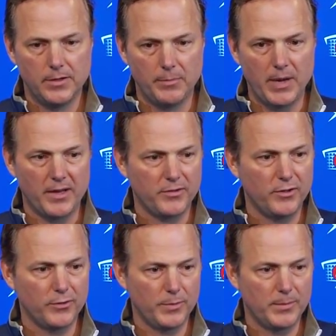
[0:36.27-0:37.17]
in past
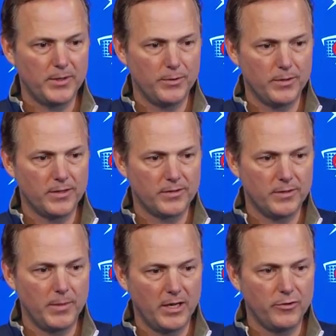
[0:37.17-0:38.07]
years we've been doing this
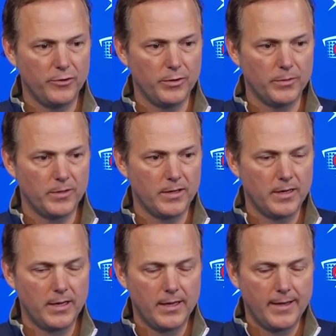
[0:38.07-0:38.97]
in May and June.
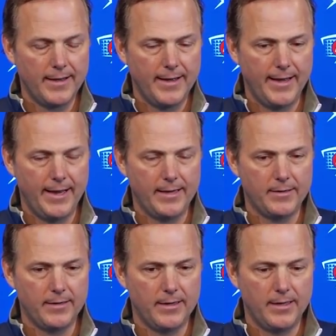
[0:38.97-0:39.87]

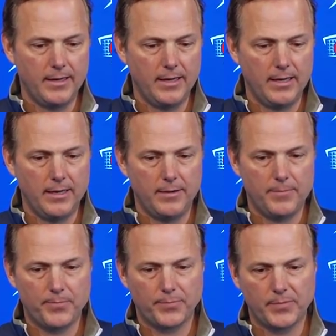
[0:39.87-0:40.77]
And
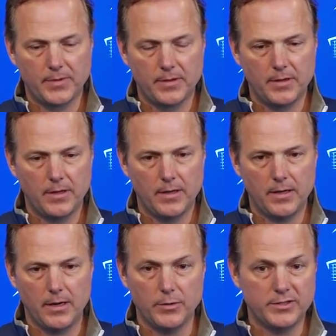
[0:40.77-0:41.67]

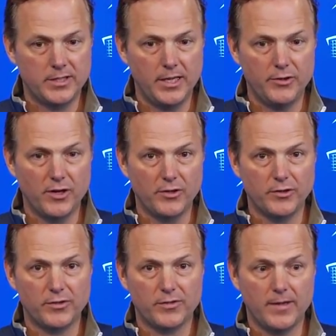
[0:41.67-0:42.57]
I always say, judge
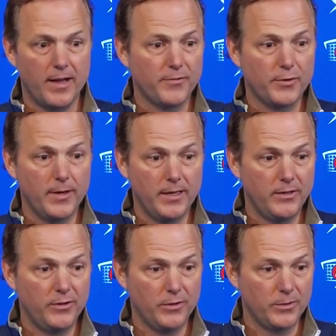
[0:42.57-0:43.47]
us after
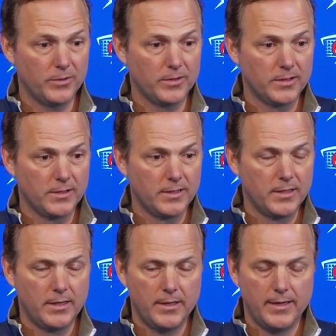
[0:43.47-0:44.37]
82.
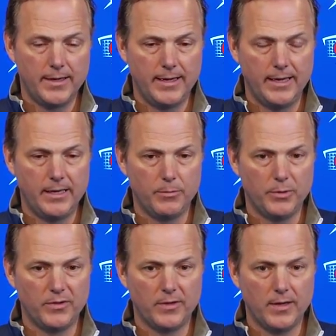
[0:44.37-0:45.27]
And it
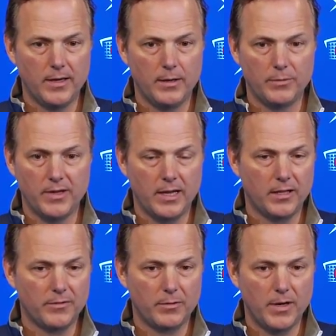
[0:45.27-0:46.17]
was a hell
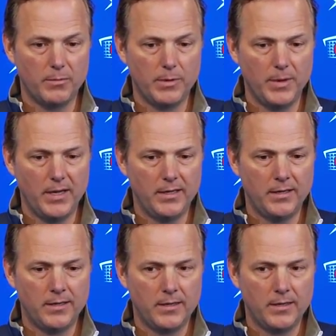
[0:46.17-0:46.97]
of a run we made.